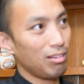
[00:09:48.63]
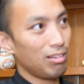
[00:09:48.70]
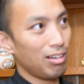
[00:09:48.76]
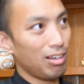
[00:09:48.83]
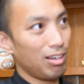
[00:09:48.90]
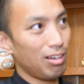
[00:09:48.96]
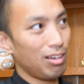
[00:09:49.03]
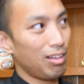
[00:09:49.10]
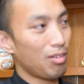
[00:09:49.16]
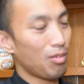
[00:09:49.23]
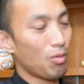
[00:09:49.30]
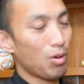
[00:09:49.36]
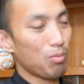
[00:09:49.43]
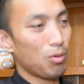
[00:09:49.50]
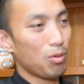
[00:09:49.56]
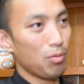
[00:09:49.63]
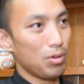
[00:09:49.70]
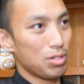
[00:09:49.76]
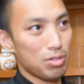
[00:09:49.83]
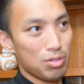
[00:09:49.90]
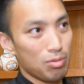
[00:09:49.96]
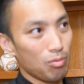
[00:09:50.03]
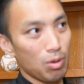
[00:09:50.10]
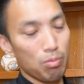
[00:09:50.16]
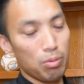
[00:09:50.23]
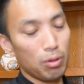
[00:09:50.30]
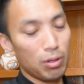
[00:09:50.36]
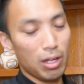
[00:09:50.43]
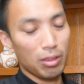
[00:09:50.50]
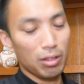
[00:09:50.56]
And at one point we
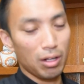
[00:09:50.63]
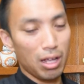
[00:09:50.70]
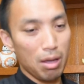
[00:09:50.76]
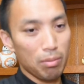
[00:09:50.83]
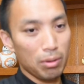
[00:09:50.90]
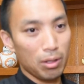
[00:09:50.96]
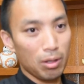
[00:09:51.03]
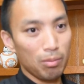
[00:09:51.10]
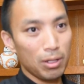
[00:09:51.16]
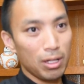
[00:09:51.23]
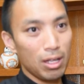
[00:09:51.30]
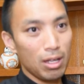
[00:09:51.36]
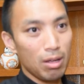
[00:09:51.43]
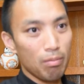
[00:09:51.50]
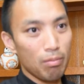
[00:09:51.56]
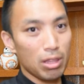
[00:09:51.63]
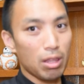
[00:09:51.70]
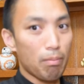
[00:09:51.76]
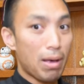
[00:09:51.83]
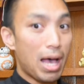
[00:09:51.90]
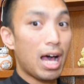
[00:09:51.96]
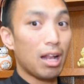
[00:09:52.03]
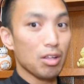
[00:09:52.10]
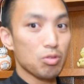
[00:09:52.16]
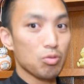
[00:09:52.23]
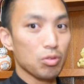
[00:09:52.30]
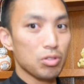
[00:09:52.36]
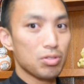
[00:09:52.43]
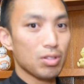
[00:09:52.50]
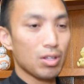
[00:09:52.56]
pulled out the light bulb, but the ballast
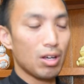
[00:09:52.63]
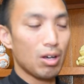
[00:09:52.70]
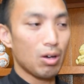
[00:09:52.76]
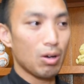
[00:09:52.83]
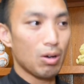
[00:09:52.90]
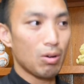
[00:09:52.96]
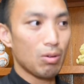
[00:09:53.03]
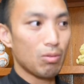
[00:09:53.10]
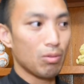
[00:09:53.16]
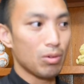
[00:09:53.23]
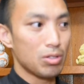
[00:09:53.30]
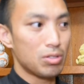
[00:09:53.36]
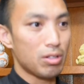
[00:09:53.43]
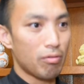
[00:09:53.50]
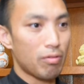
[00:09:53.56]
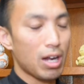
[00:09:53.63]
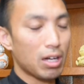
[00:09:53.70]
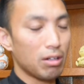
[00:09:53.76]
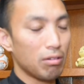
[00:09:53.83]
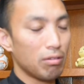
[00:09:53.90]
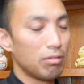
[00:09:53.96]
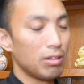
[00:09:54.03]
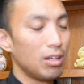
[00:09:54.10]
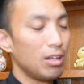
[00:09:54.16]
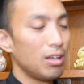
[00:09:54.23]
was defective.